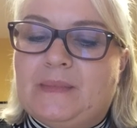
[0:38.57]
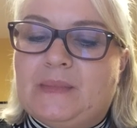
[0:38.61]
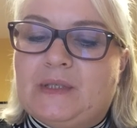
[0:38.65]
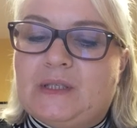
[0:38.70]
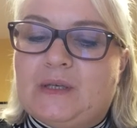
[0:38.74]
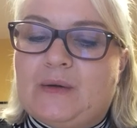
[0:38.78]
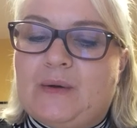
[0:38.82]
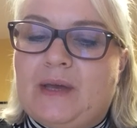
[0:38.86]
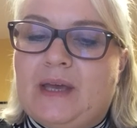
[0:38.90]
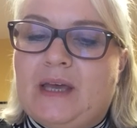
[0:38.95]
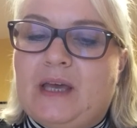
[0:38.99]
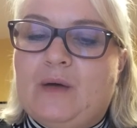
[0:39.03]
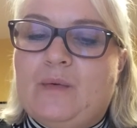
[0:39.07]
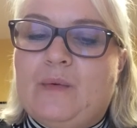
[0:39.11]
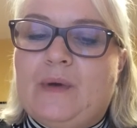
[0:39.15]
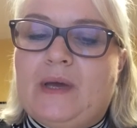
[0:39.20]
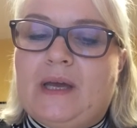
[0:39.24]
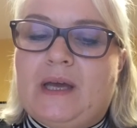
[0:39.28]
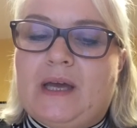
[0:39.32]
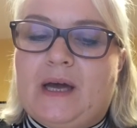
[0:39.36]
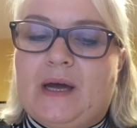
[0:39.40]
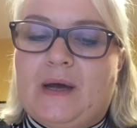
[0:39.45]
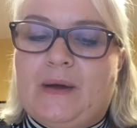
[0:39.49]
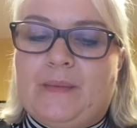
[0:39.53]
So here we
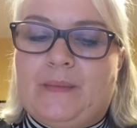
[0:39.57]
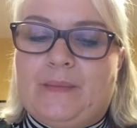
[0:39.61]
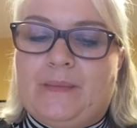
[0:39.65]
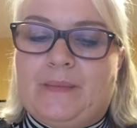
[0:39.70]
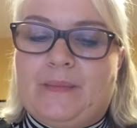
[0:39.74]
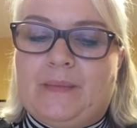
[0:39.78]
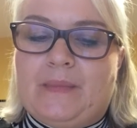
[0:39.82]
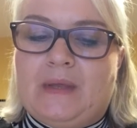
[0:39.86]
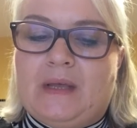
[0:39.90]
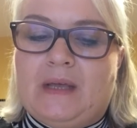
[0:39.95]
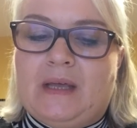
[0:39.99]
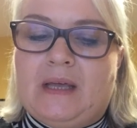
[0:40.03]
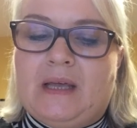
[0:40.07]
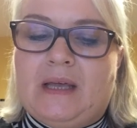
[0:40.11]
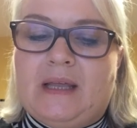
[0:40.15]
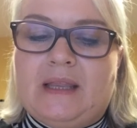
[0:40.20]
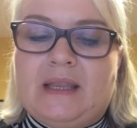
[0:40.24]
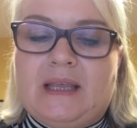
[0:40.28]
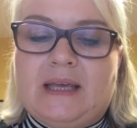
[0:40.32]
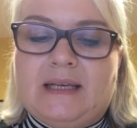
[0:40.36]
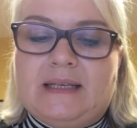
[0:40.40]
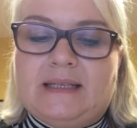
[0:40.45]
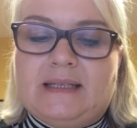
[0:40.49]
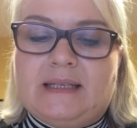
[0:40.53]
go.
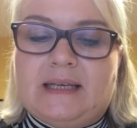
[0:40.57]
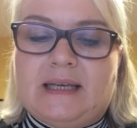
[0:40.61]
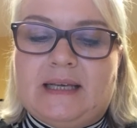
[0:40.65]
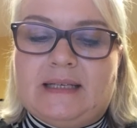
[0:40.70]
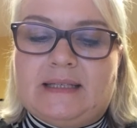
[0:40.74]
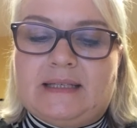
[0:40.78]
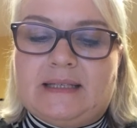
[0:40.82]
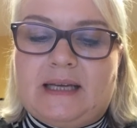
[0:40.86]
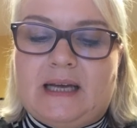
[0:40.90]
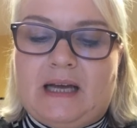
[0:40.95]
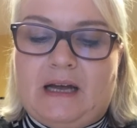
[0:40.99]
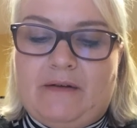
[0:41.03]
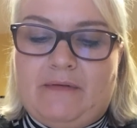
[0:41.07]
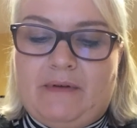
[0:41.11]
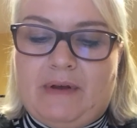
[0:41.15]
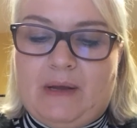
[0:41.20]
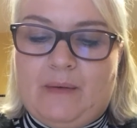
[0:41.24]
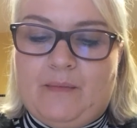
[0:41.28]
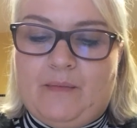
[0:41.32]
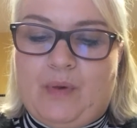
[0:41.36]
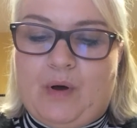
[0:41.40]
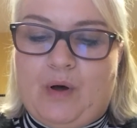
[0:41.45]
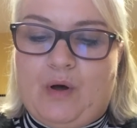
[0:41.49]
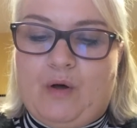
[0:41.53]
This is
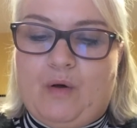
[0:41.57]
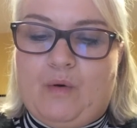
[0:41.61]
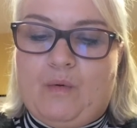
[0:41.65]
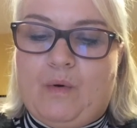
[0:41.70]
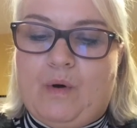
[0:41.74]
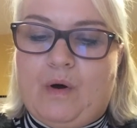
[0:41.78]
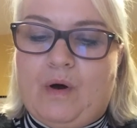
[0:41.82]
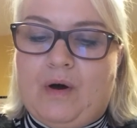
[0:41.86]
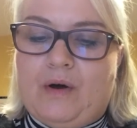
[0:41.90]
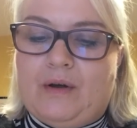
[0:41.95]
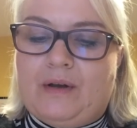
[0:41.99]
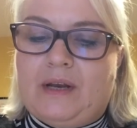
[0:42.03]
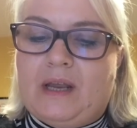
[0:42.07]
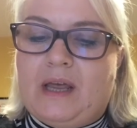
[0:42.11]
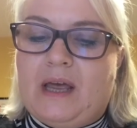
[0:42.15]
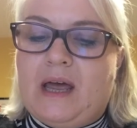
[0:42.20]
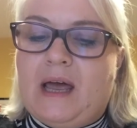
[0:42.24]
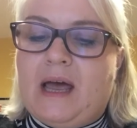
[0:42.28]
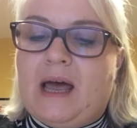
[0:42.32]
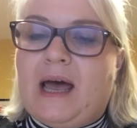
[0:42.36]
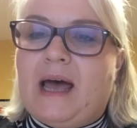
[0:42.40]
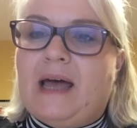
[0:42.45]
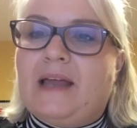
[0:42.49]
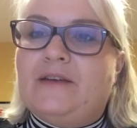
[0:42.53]
Karine Polwart
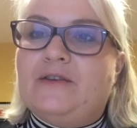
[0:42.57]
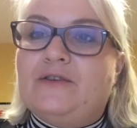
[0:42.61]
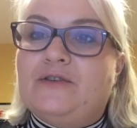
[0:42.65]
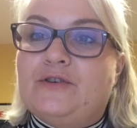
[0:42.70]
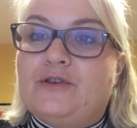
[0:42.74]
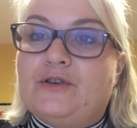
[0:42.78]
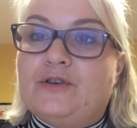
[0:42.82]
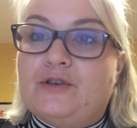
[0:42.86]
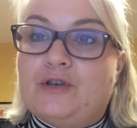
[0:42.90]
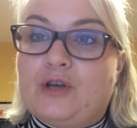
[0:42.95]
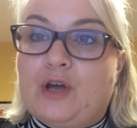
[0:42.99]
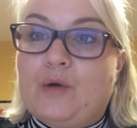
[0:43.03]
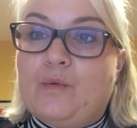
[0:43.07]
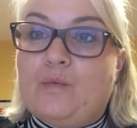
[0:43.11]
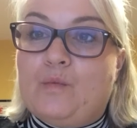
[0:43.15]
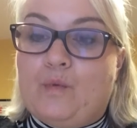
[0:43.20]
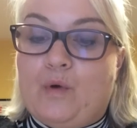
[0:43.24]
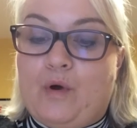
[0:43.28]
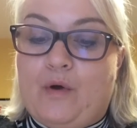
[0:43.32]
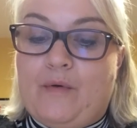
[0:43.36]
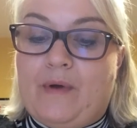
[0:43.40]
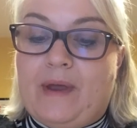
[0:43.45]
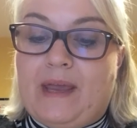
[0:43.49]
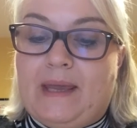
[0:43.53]
and Don't
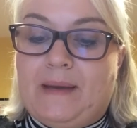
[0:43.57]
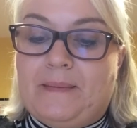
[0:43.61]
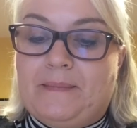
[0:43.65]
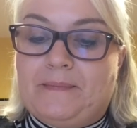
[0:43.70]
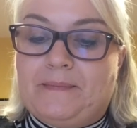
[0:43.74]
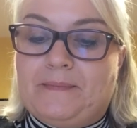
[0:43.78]
Worry.